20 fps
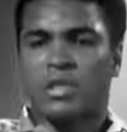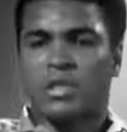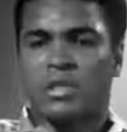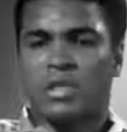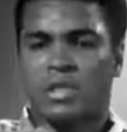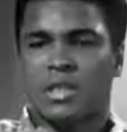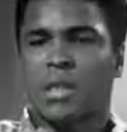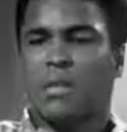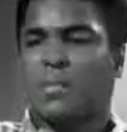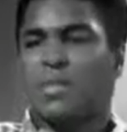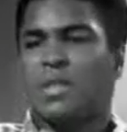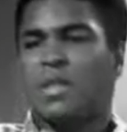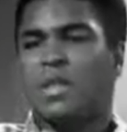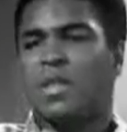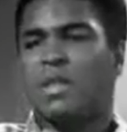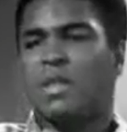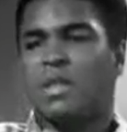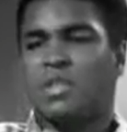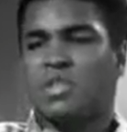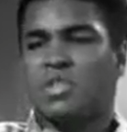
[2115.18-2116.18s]

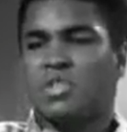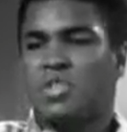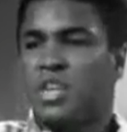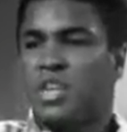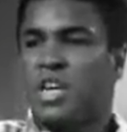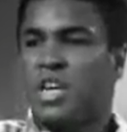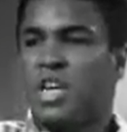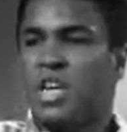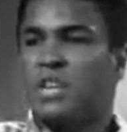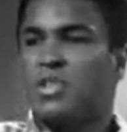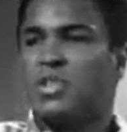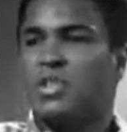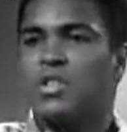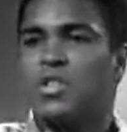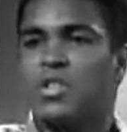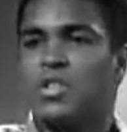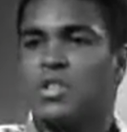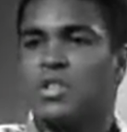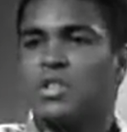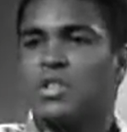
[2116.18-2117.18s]
something, a
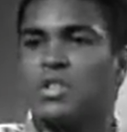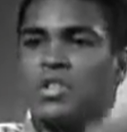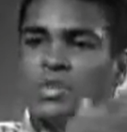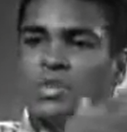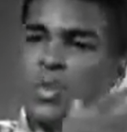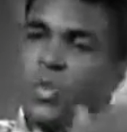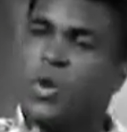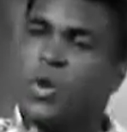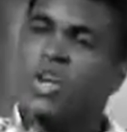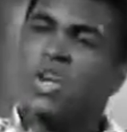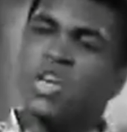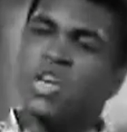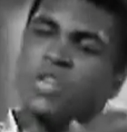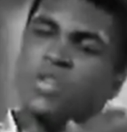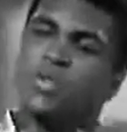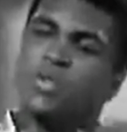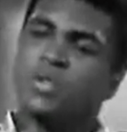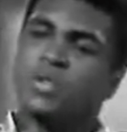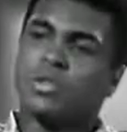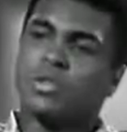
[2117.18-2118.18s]
judge, just where he
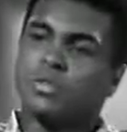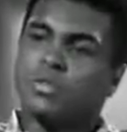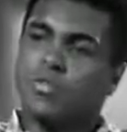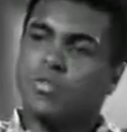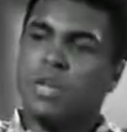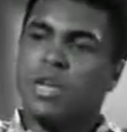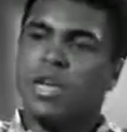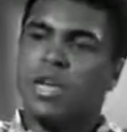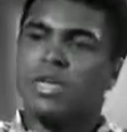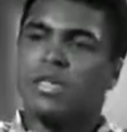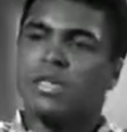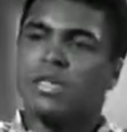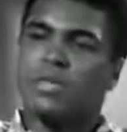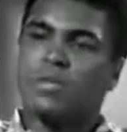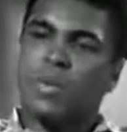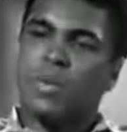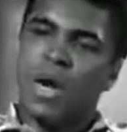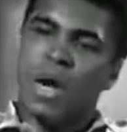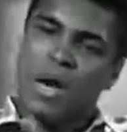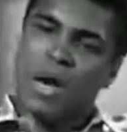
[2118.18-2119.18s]
can use his brains.
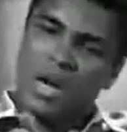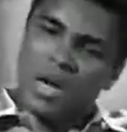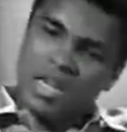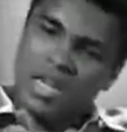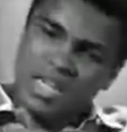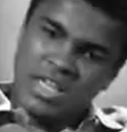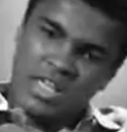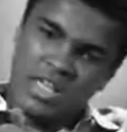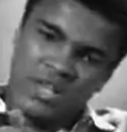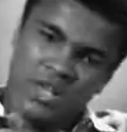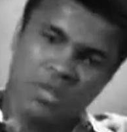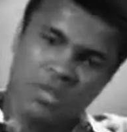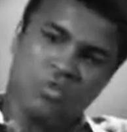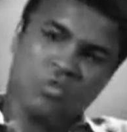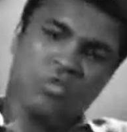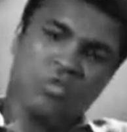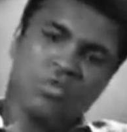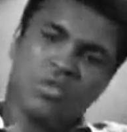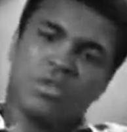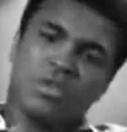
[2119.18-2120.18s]
And while he's at
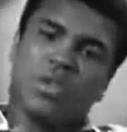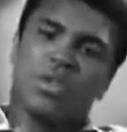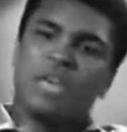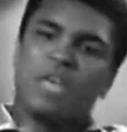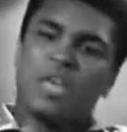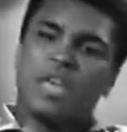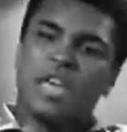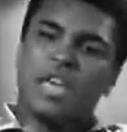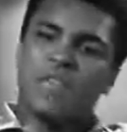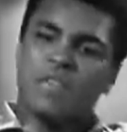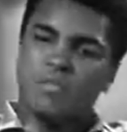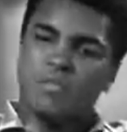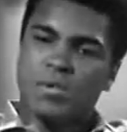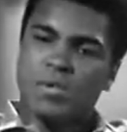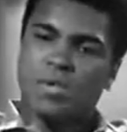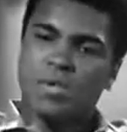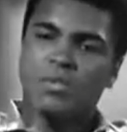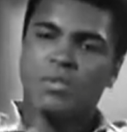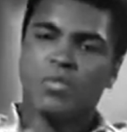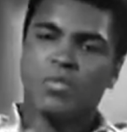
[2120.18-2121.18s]
youth, give him
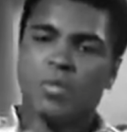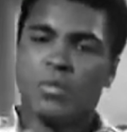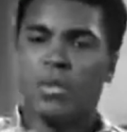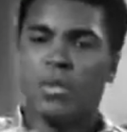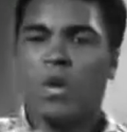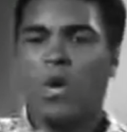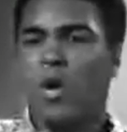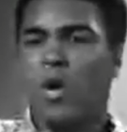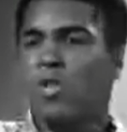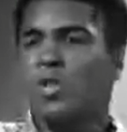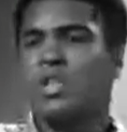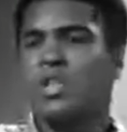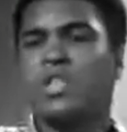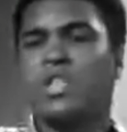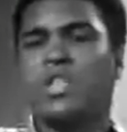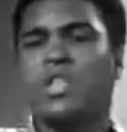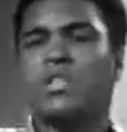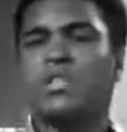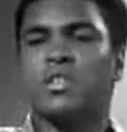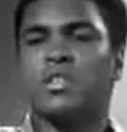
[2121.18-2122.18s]
a tutor, all the
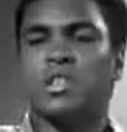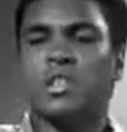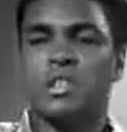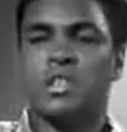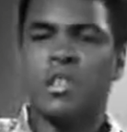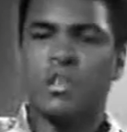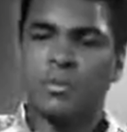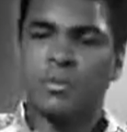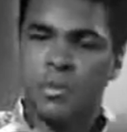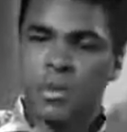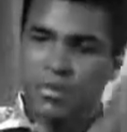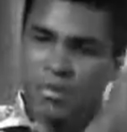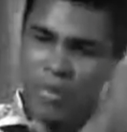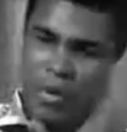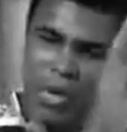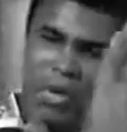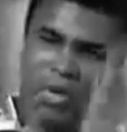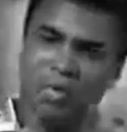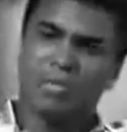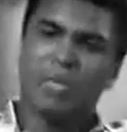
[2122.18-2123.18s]
teachers he needs, put
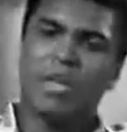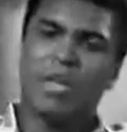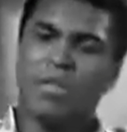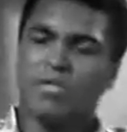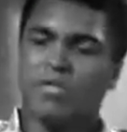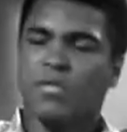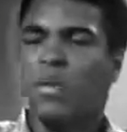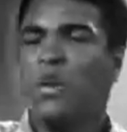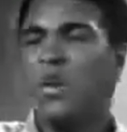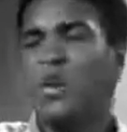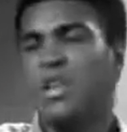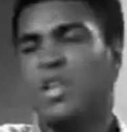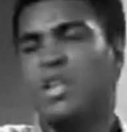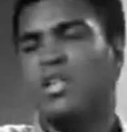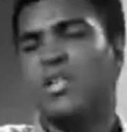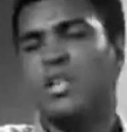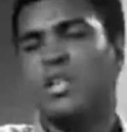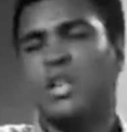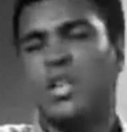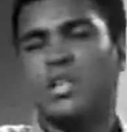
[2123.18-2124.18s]
up all the money for all
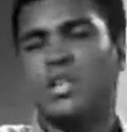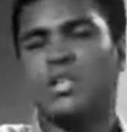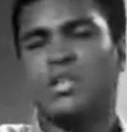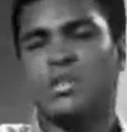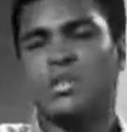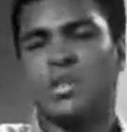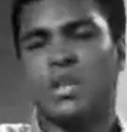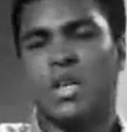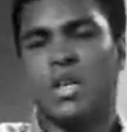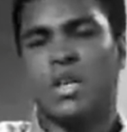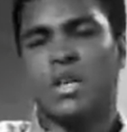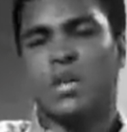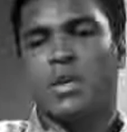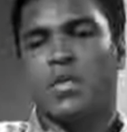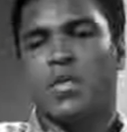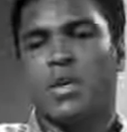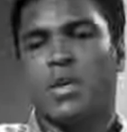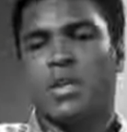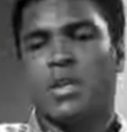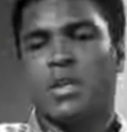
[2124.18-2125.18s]
the educations,
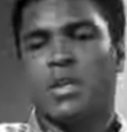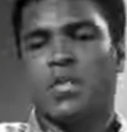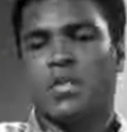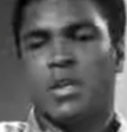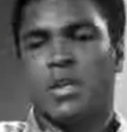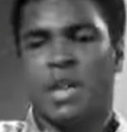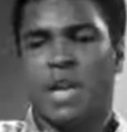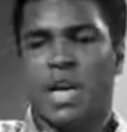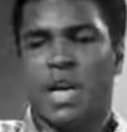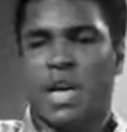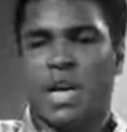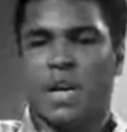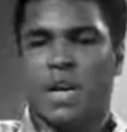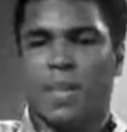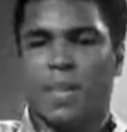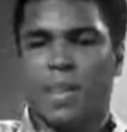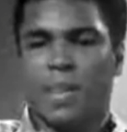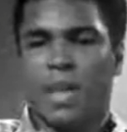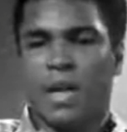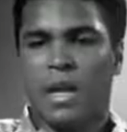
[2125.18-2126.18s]
where they can
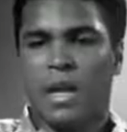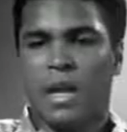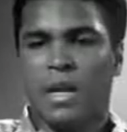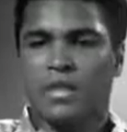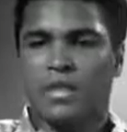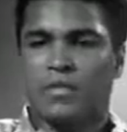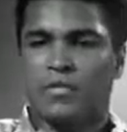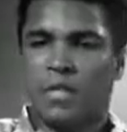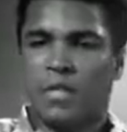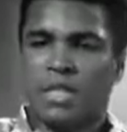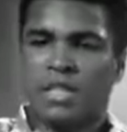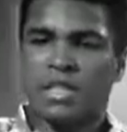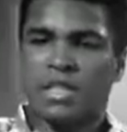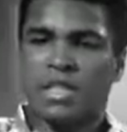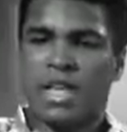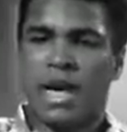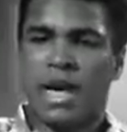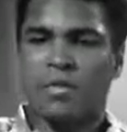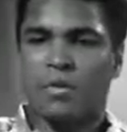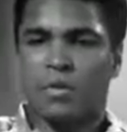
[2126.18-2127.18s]
rely, like, for an
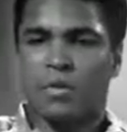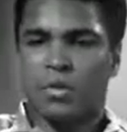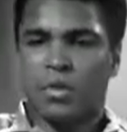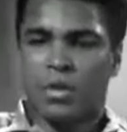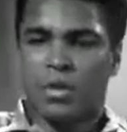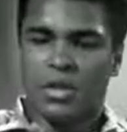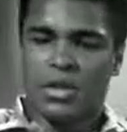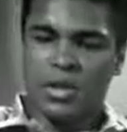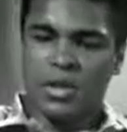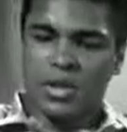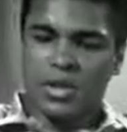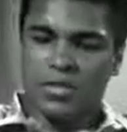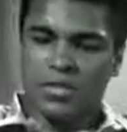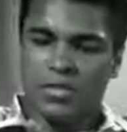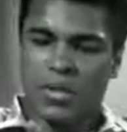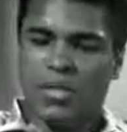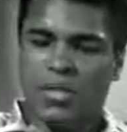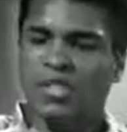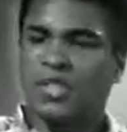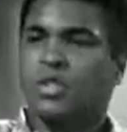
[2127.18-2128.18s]
example,
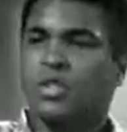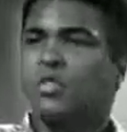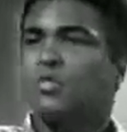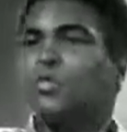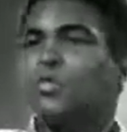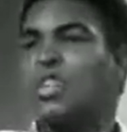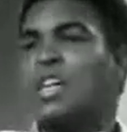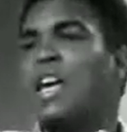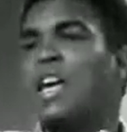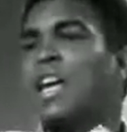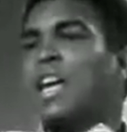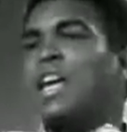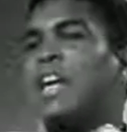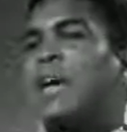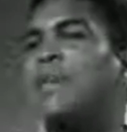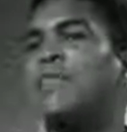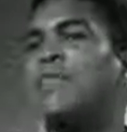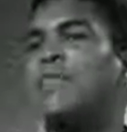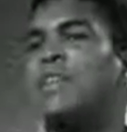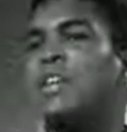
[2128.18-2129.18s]
if I should lose a
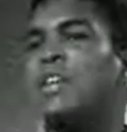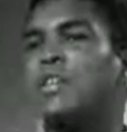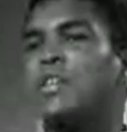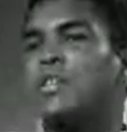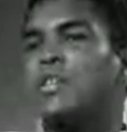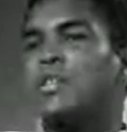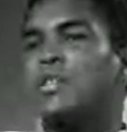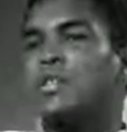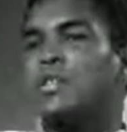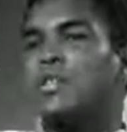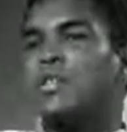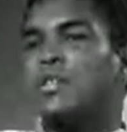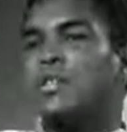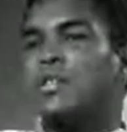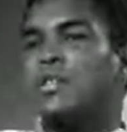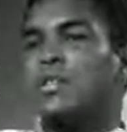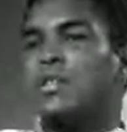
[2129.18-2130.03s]
hand, I'm finished.